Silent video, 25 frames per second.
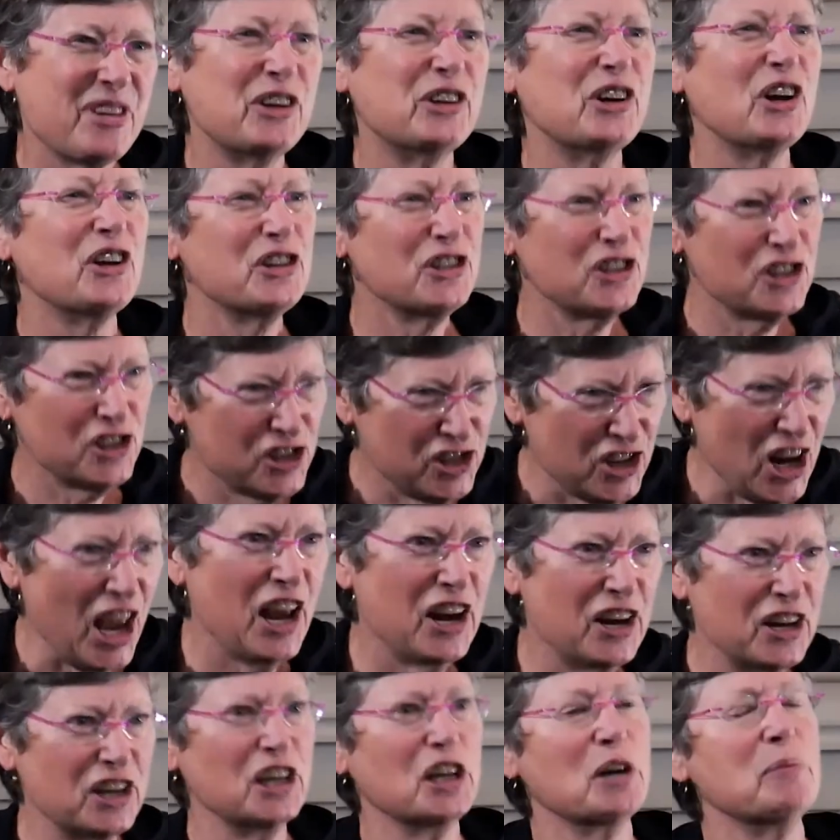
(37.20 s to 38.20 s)
And
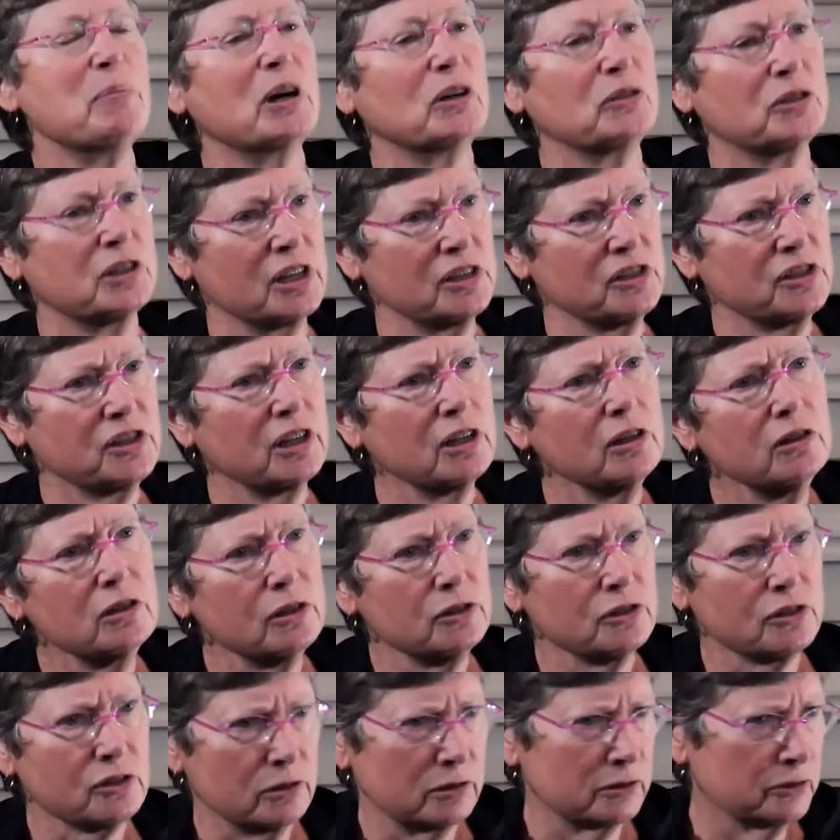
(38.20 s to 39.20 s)
understanding about testing, and
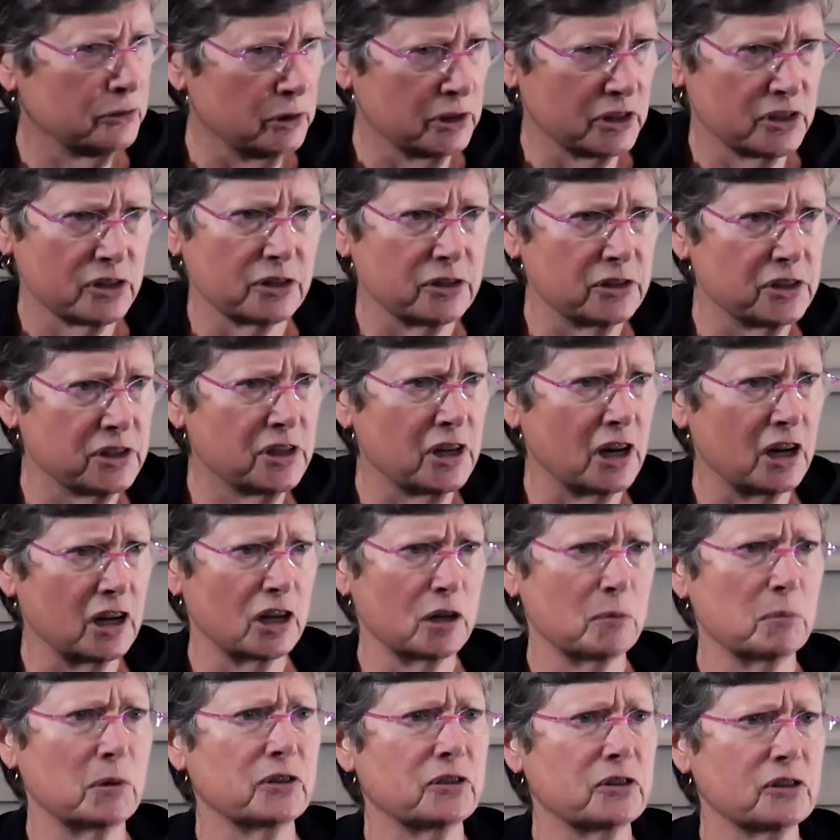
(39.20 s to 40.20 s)
also, of course,
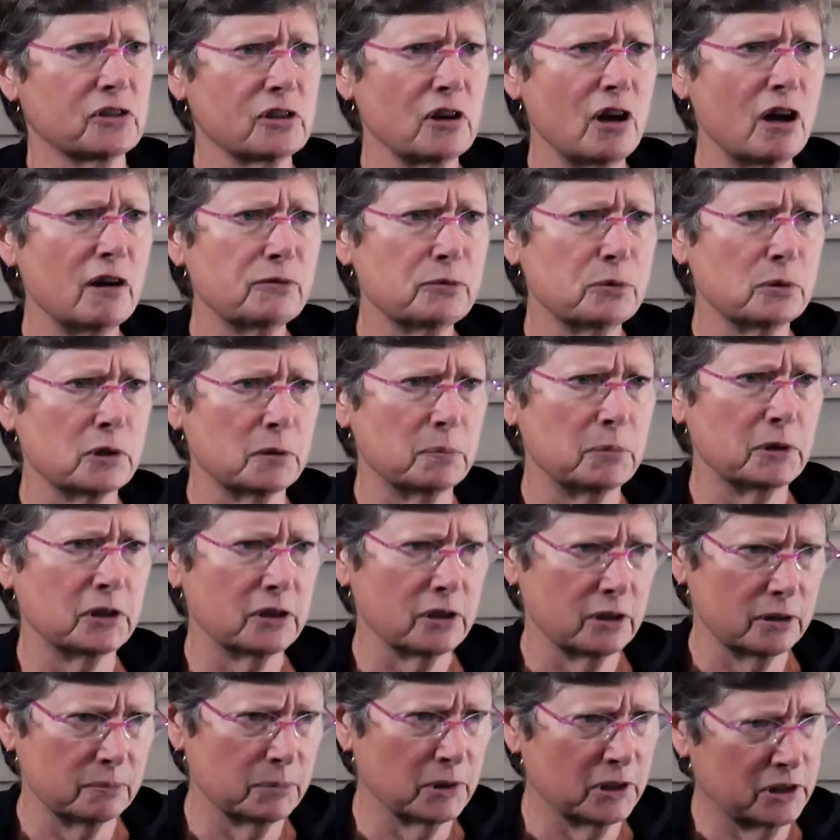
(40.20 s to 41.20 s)
understanding about the software. But
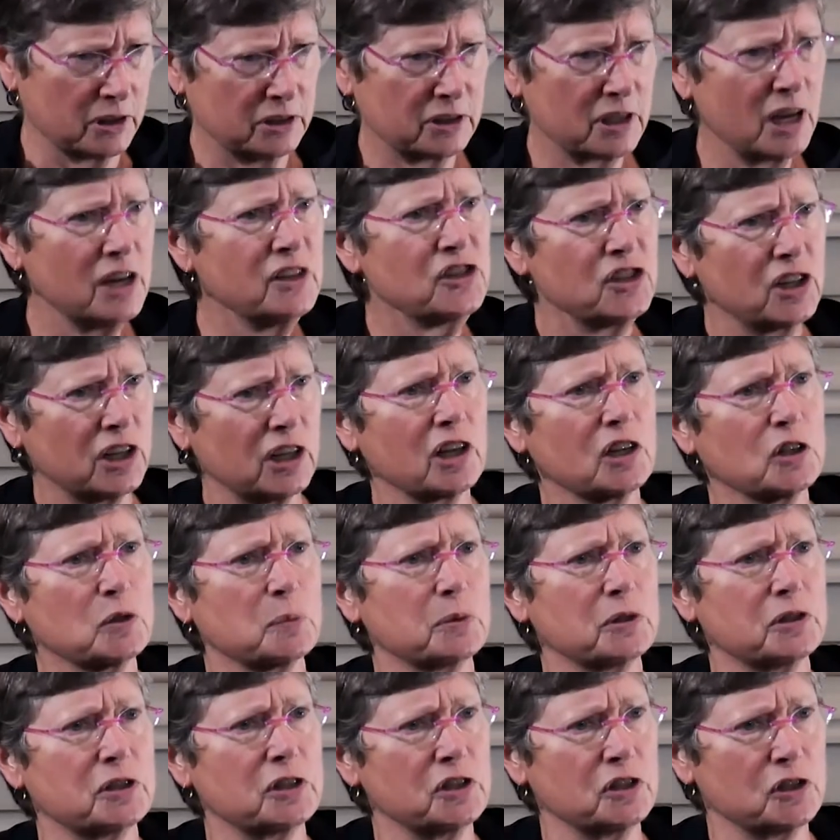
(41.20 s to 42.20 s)
the testing
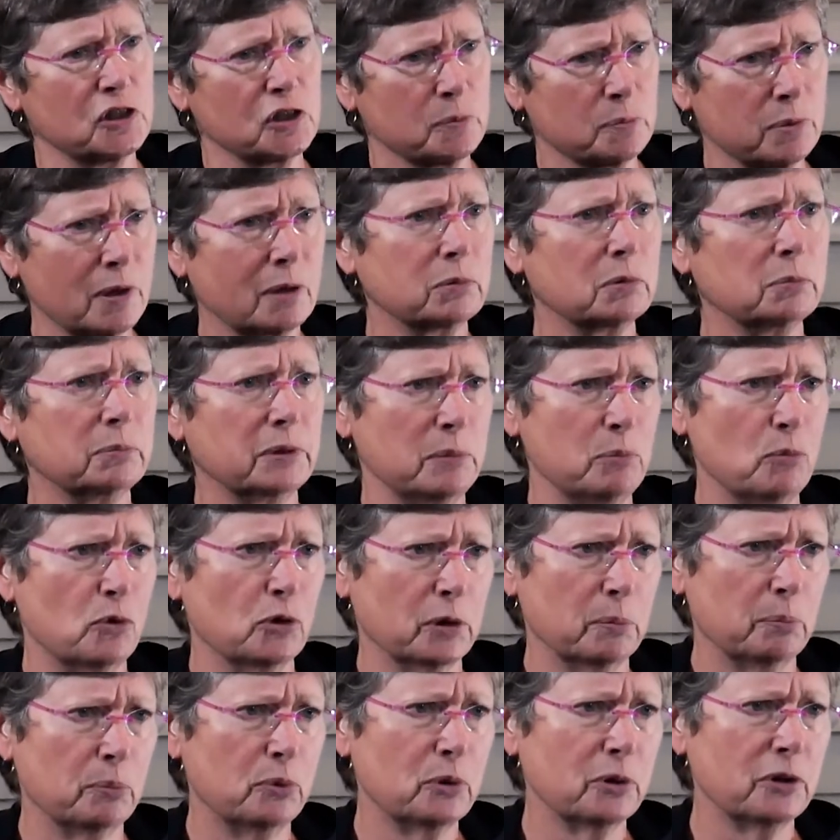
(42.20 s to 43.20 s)
expertise is probably
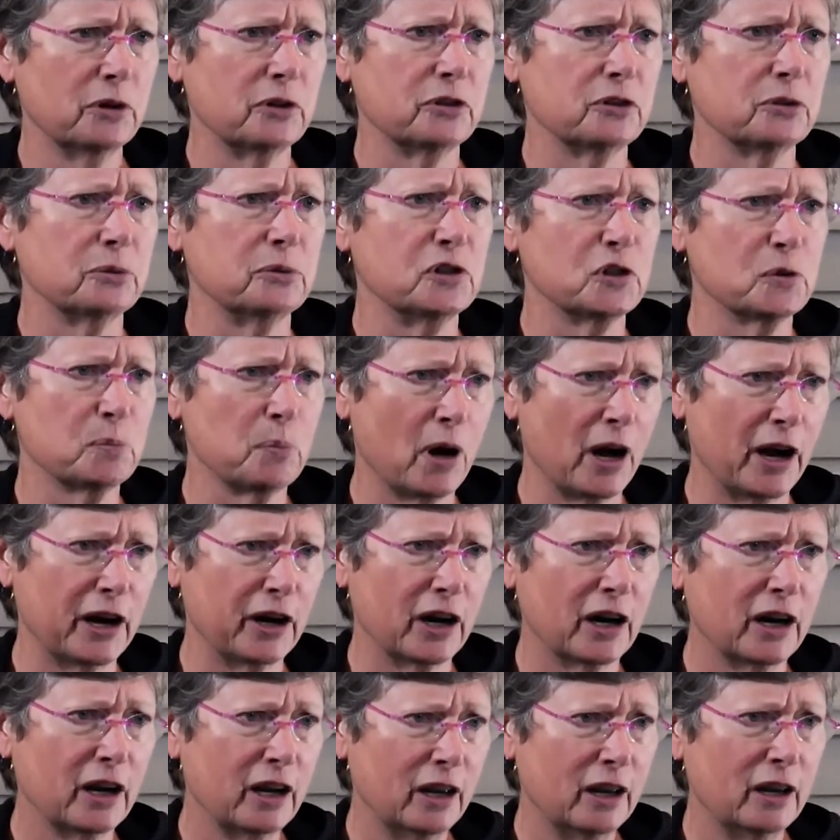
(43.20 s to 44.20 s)
more important to
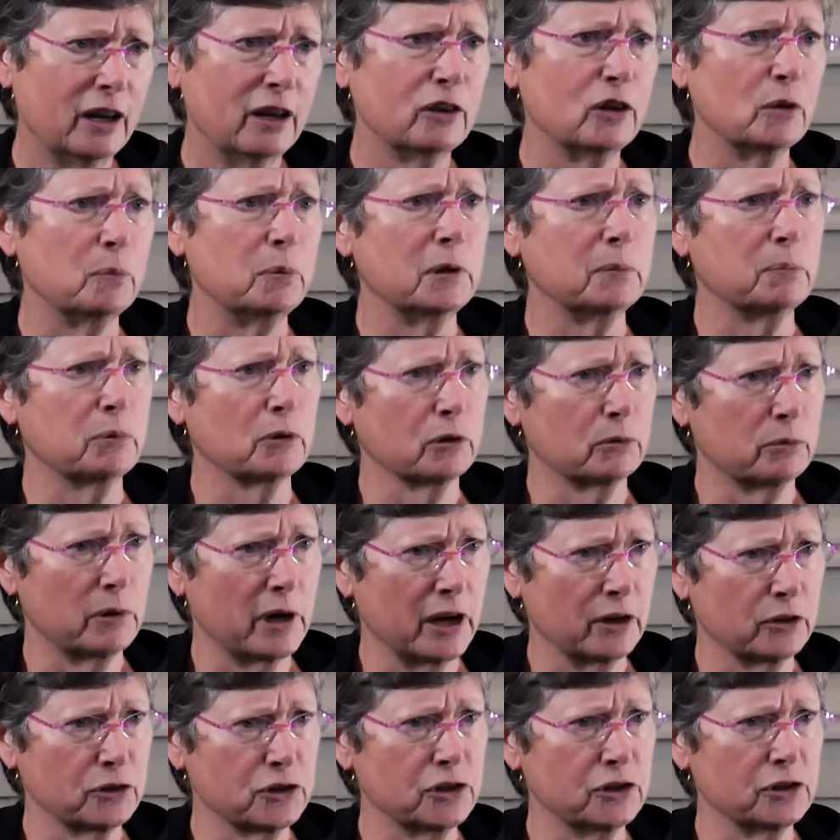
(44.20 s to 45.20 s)
inspire the people
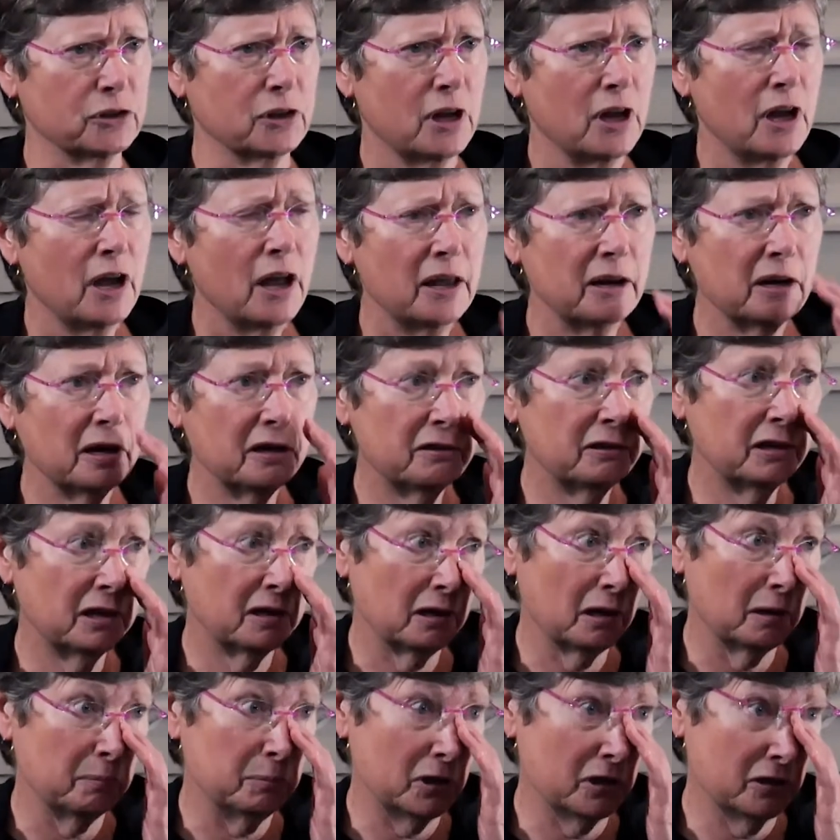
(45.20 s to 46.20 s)
around you. And I think
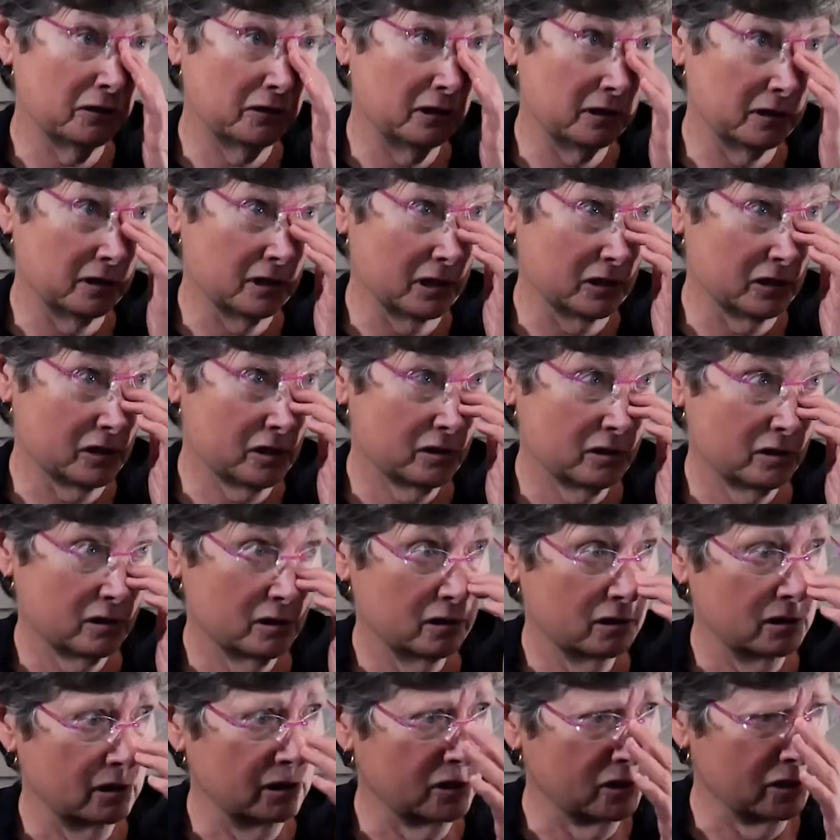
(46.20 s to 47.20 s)
that's
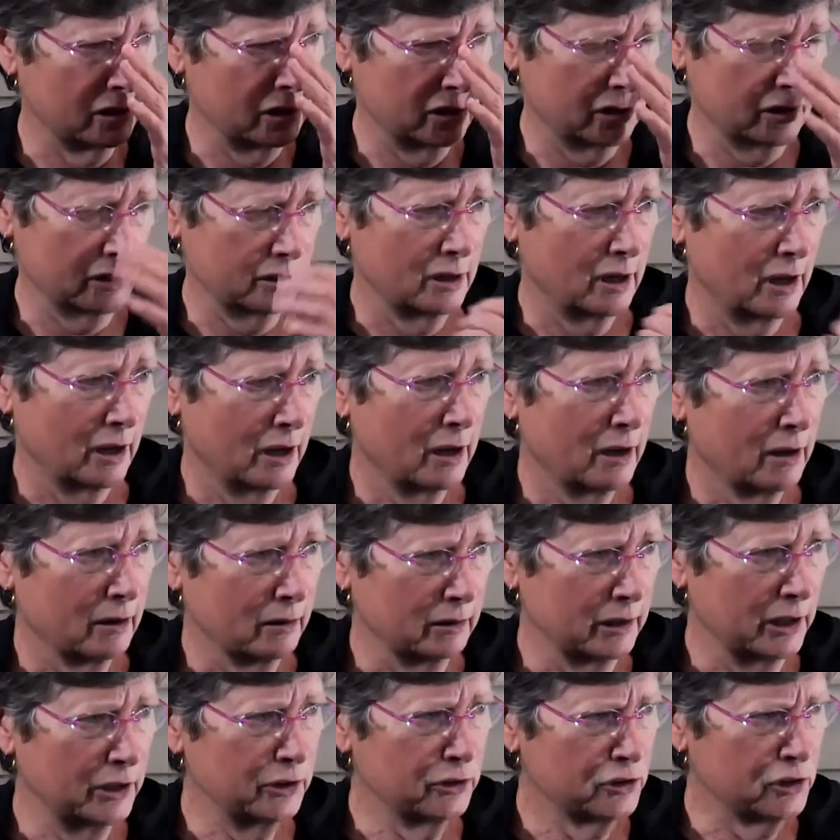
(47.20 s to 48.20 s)
it's
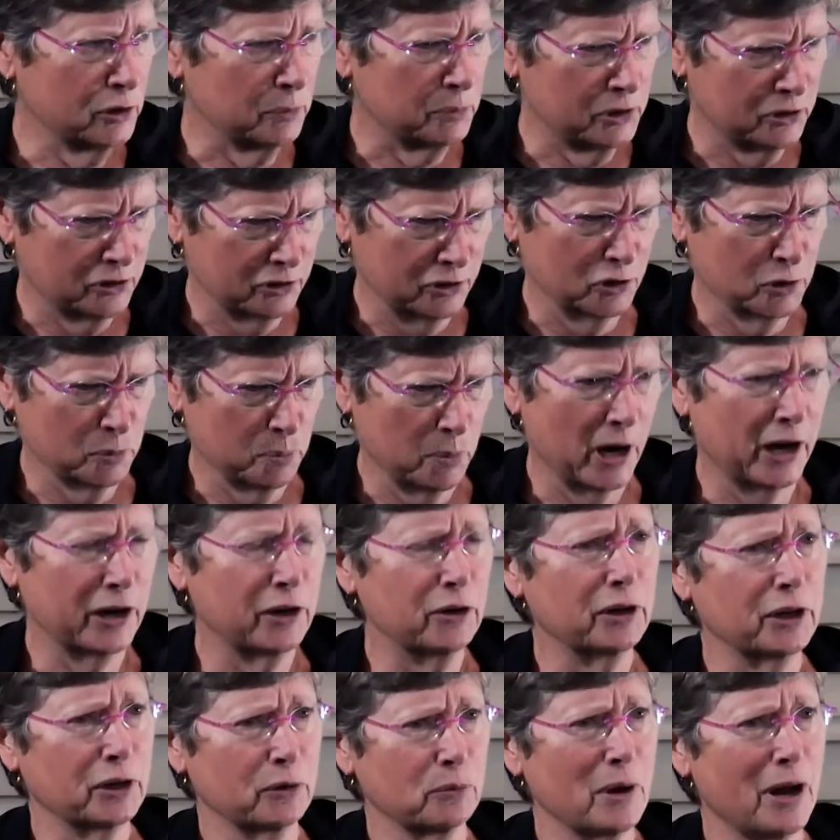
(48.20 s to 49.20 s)
leadership is
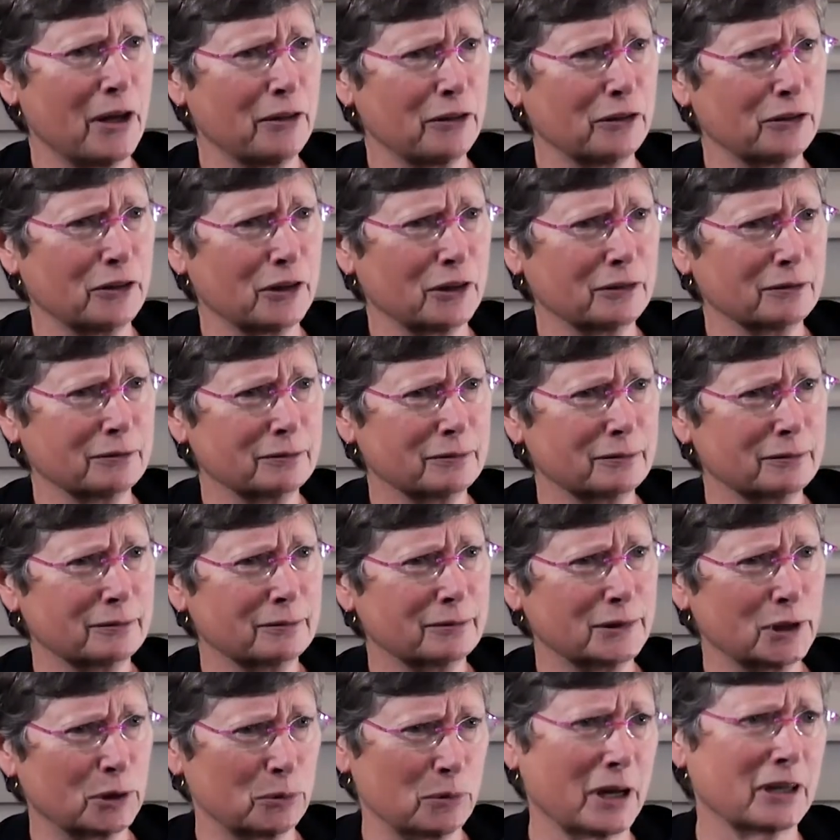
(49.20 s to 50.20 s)
inspiring rather than
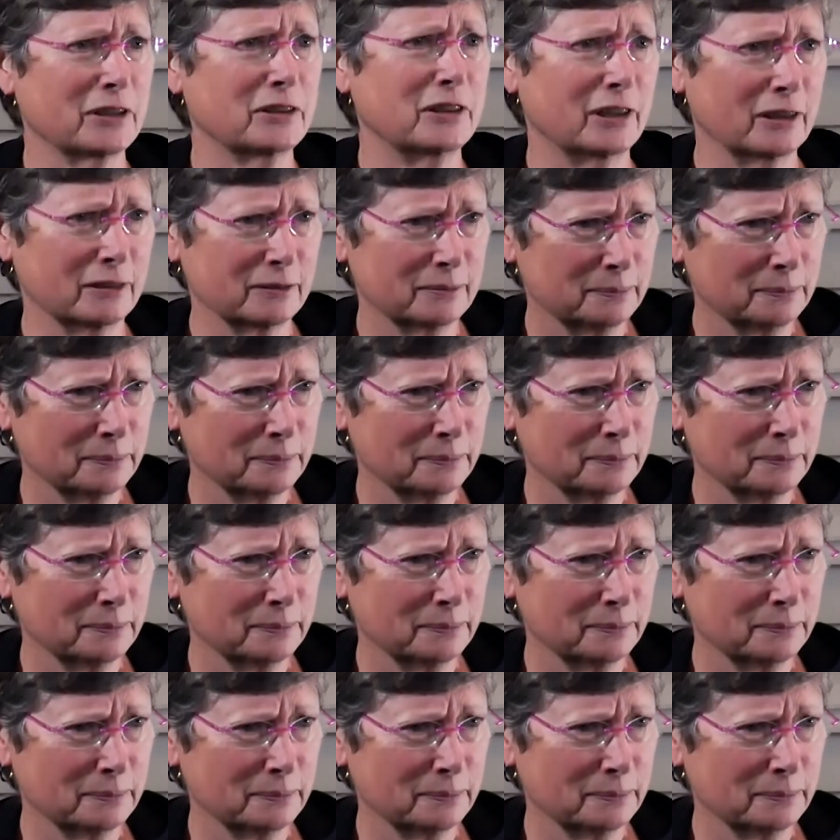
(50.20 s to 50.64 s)
directing.